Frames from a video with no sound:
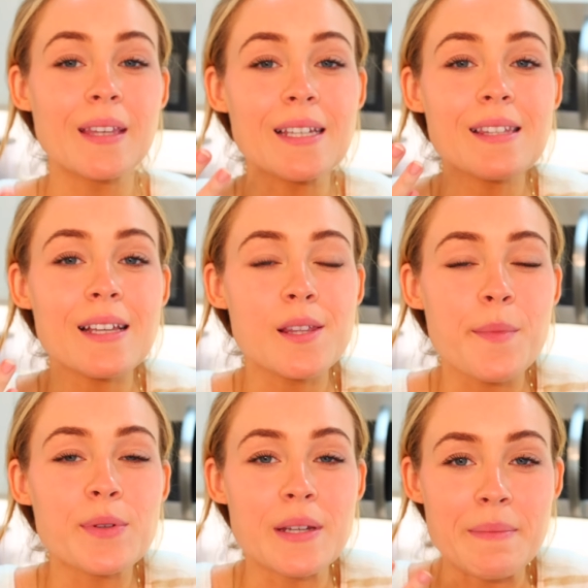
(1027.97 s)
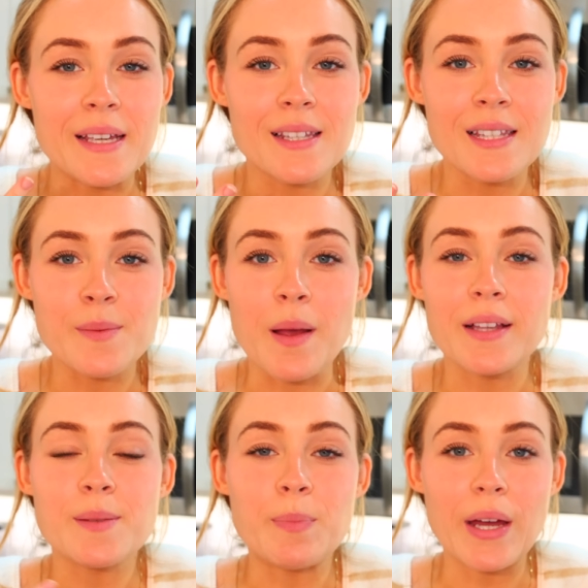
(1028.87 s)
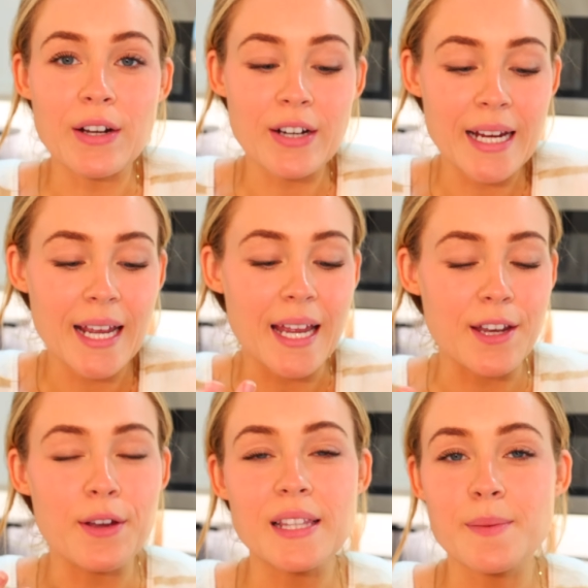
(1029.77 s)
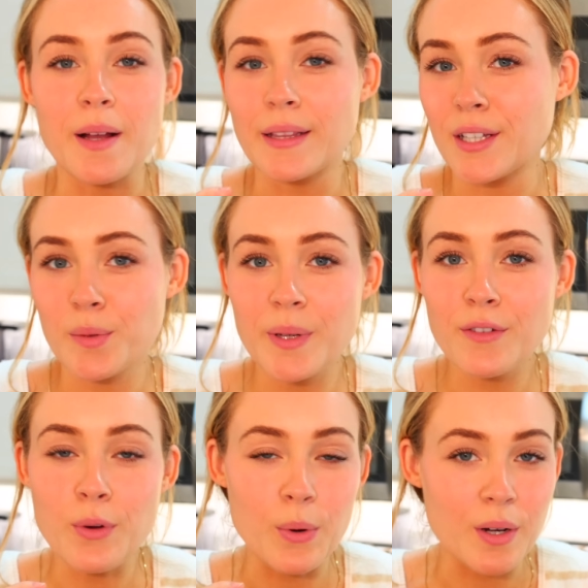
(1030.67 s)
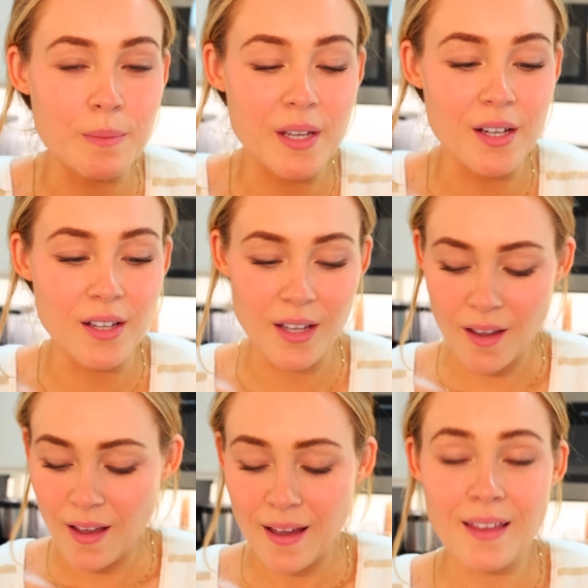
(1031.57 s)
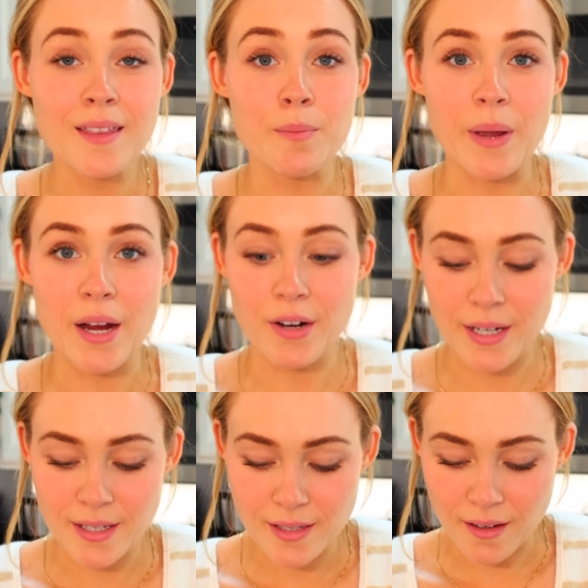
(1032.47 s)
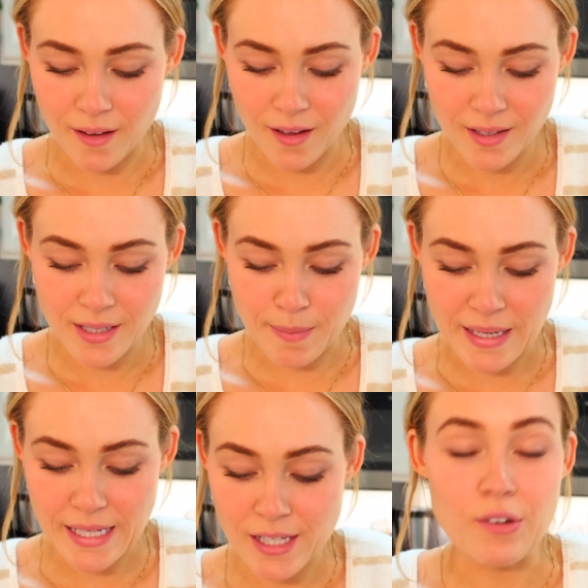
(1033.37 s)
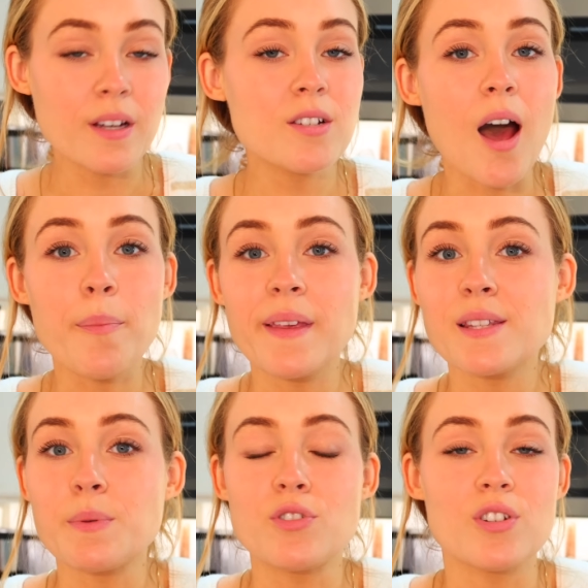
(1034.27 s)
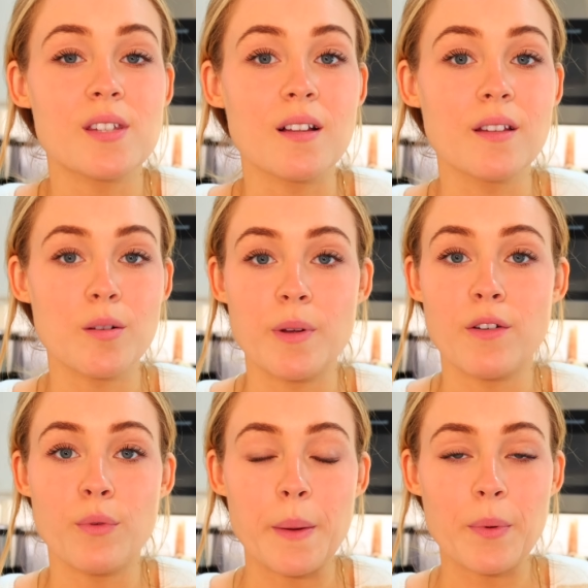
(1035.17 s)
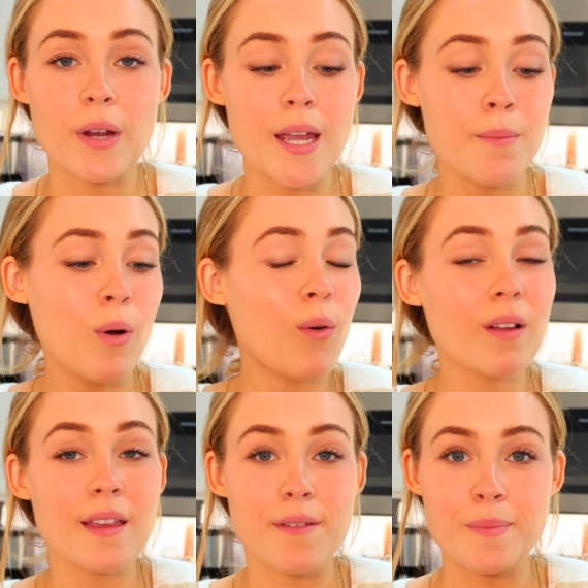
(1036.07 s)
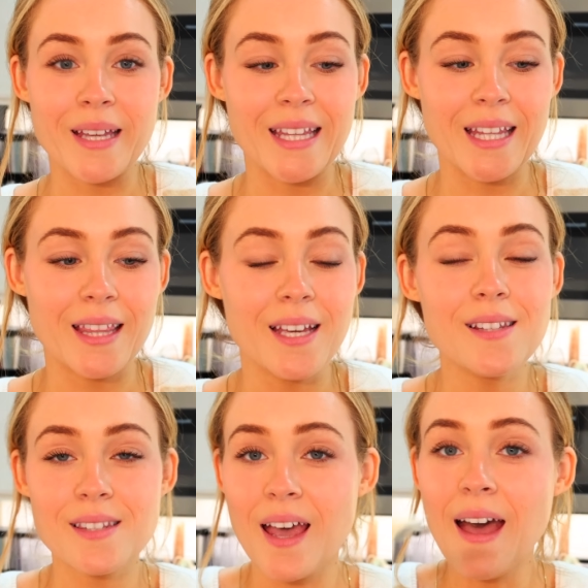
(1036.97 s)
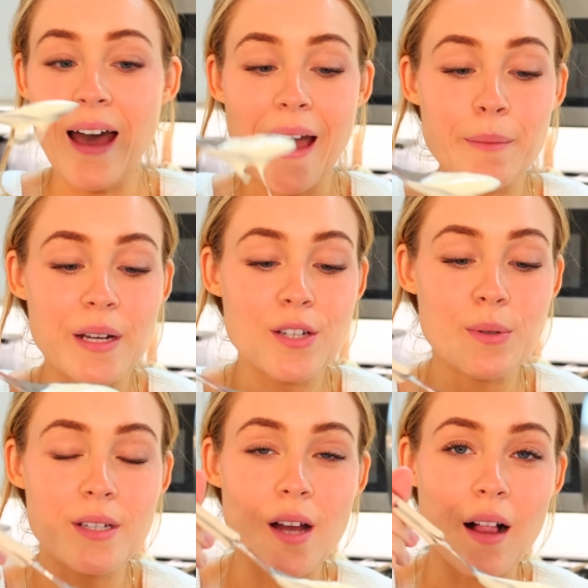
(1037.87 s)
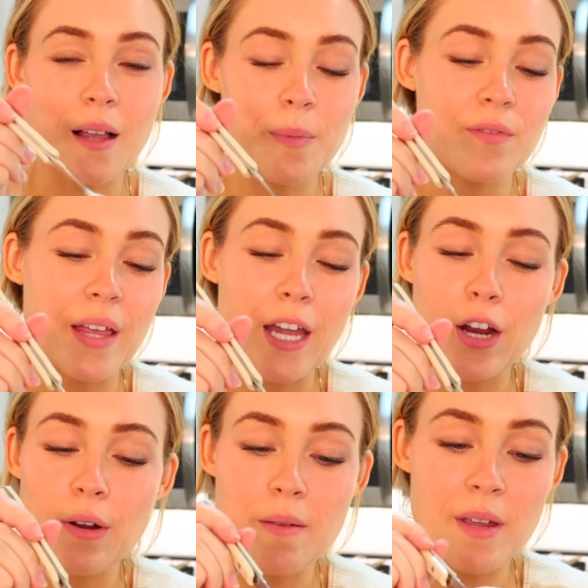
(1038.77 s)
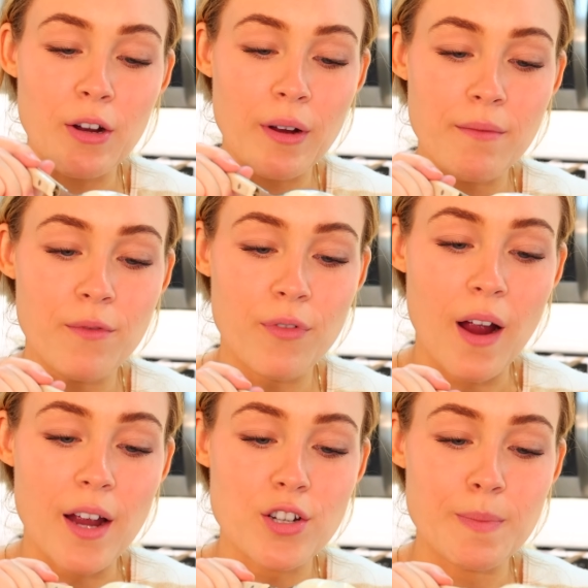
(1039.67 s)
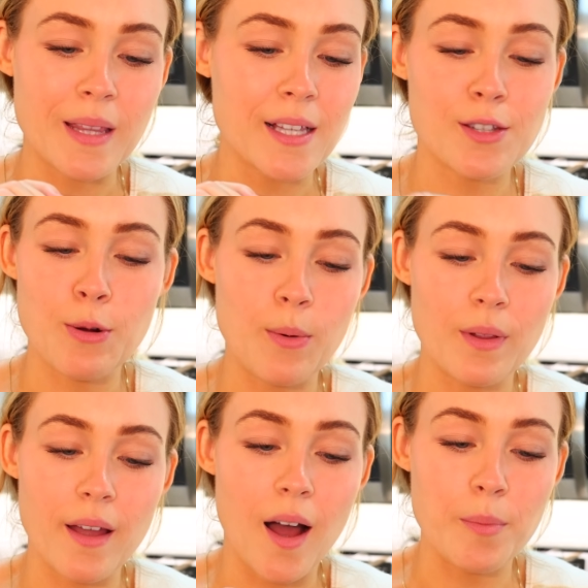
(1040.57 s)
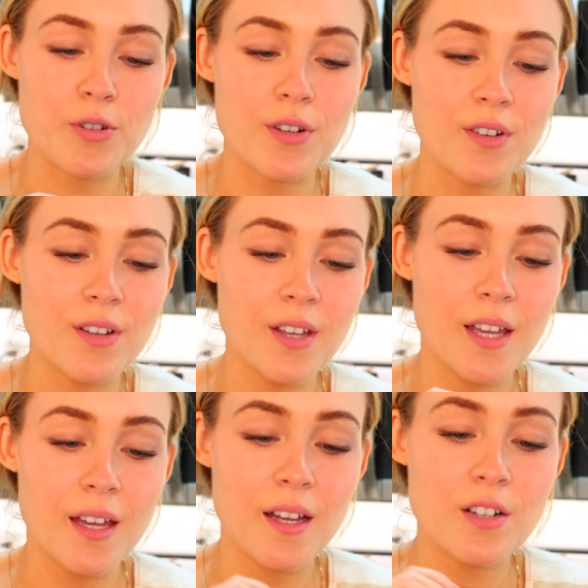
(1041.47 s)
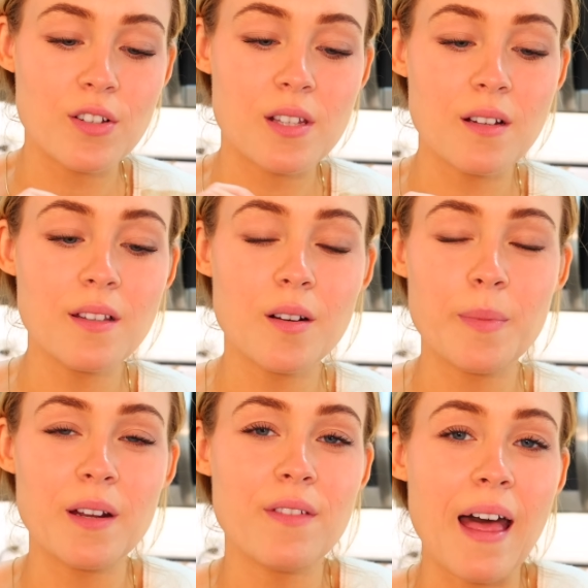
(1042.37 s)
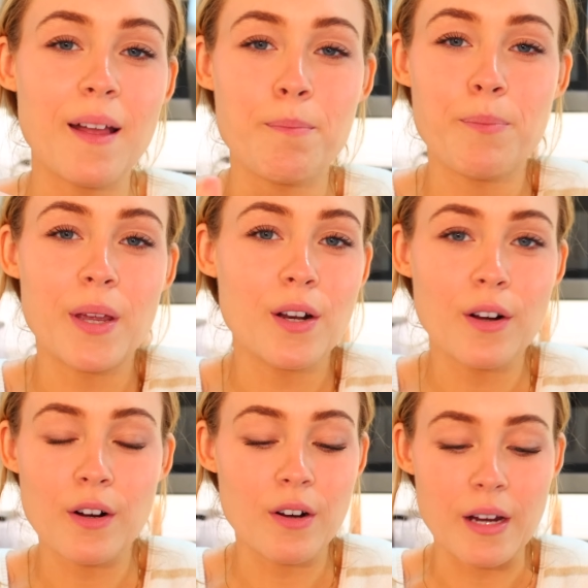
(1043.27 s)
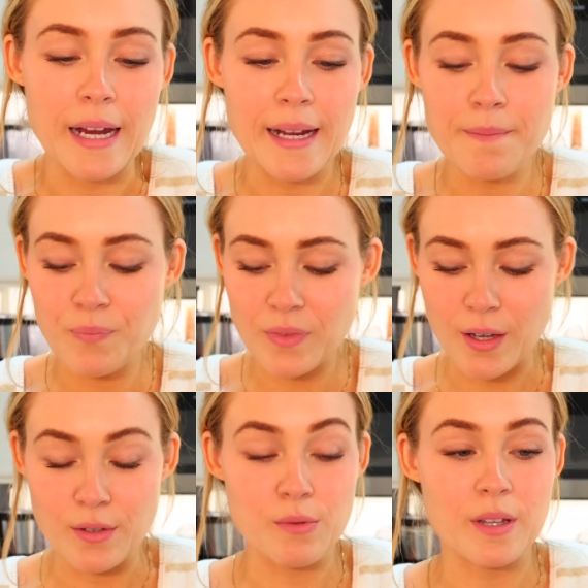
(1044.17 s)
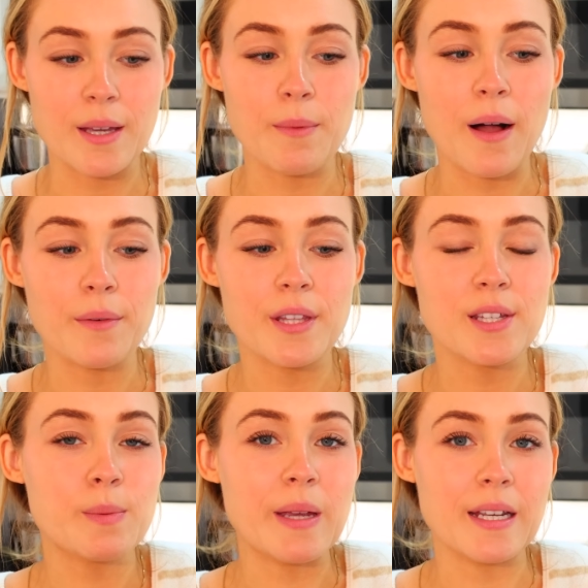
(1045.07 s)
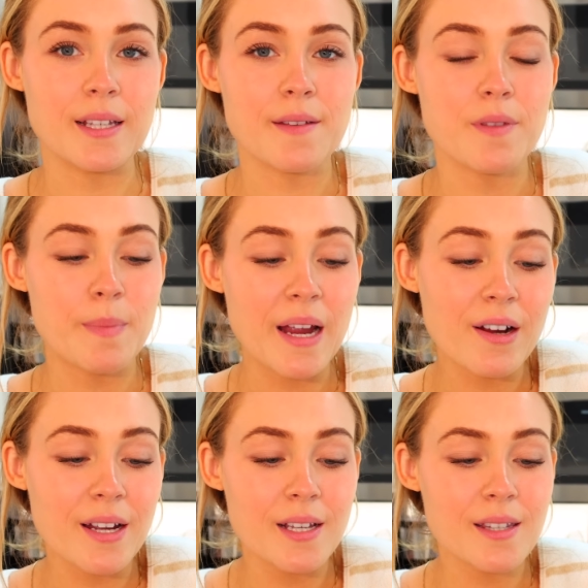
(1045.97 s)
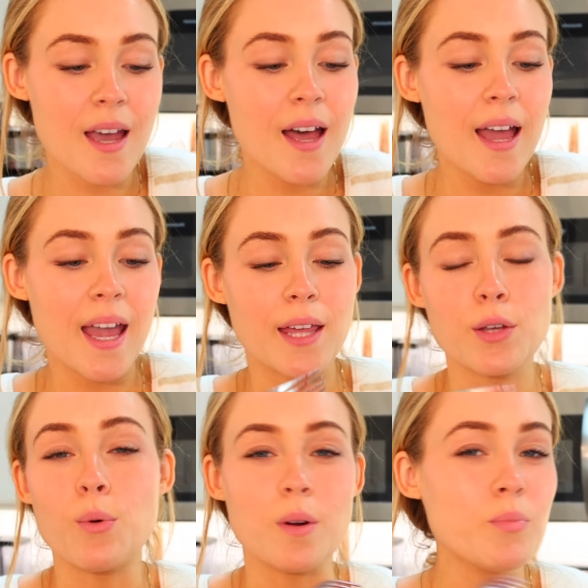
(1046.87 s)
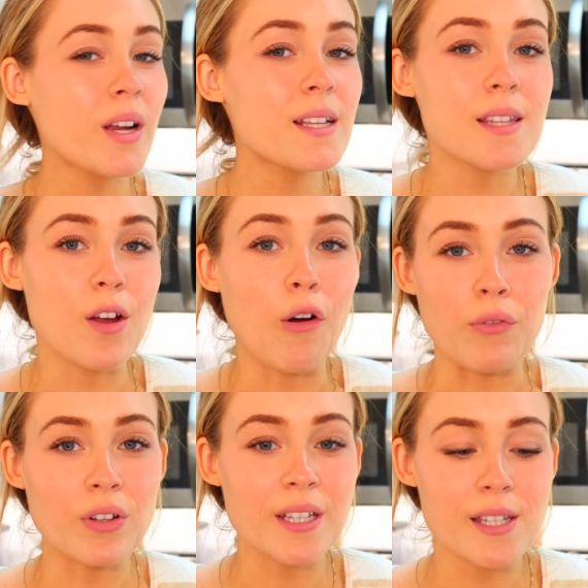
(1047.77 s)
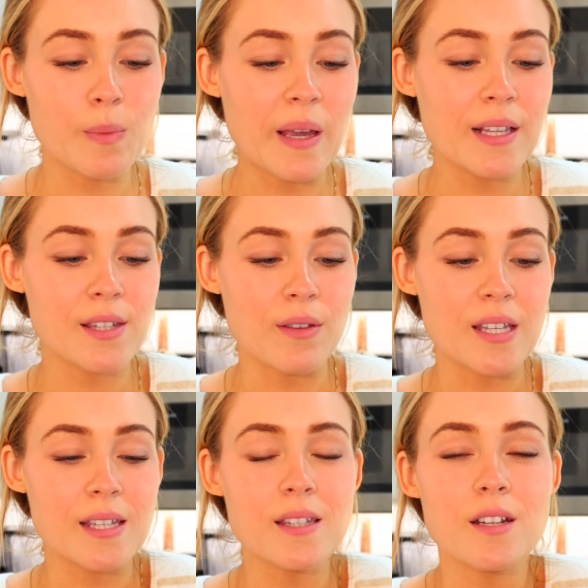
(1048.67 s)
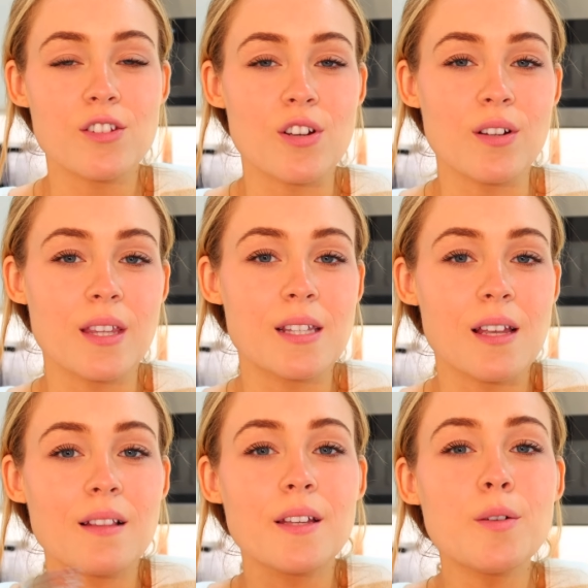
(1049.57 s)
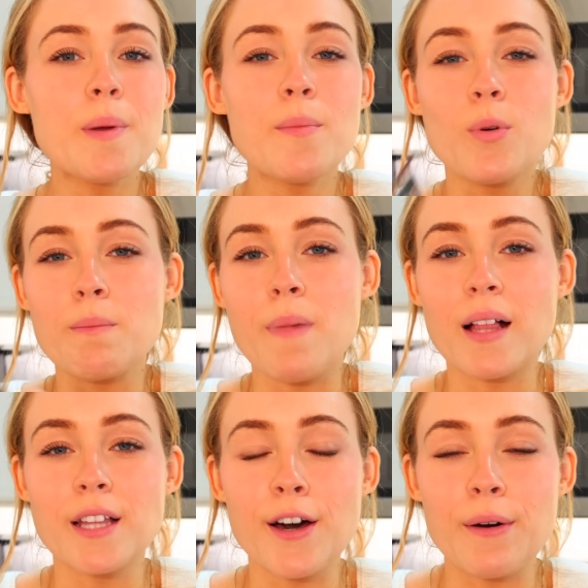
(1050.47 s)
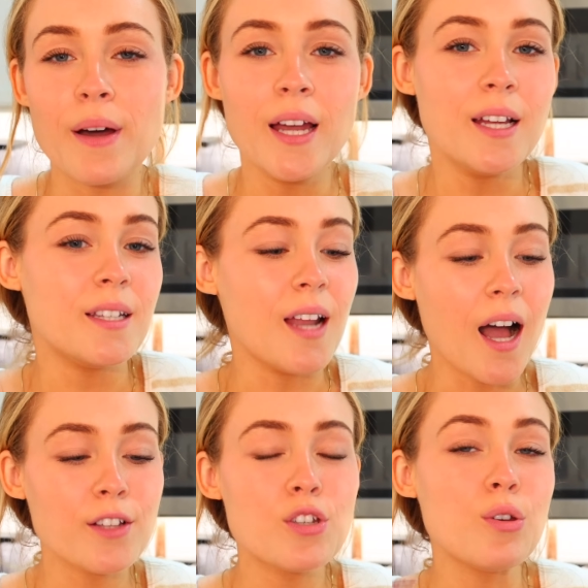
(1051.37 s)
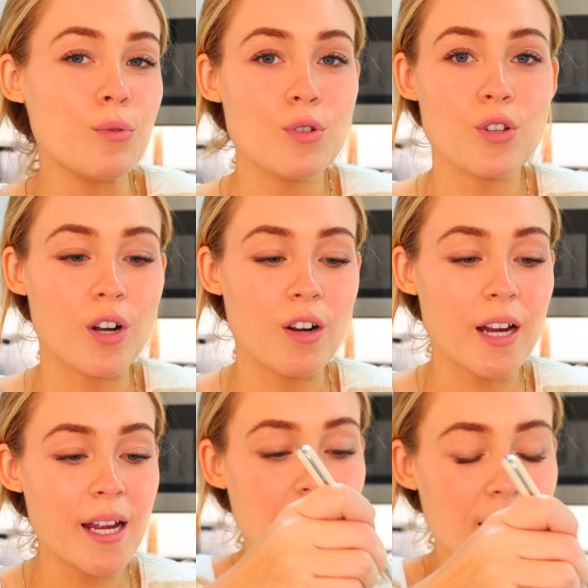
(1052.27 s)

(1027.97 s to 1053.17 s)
This has the most amazing smell. It's buttery and you can smell a little bit of cornmeal and the berries. Oh, it's amazing. You can top this with just a little bit of whipped cream or leave it plain like this. I'm gonna do a dollop of like a creamy creme fraiche, but that's totally optional. Just a little bit of that bitter cream goes really well with the sweetness of the berries, and the cornbread isn't overly sweet, so this is a dessert that's a little bit more mellow, not too sugary.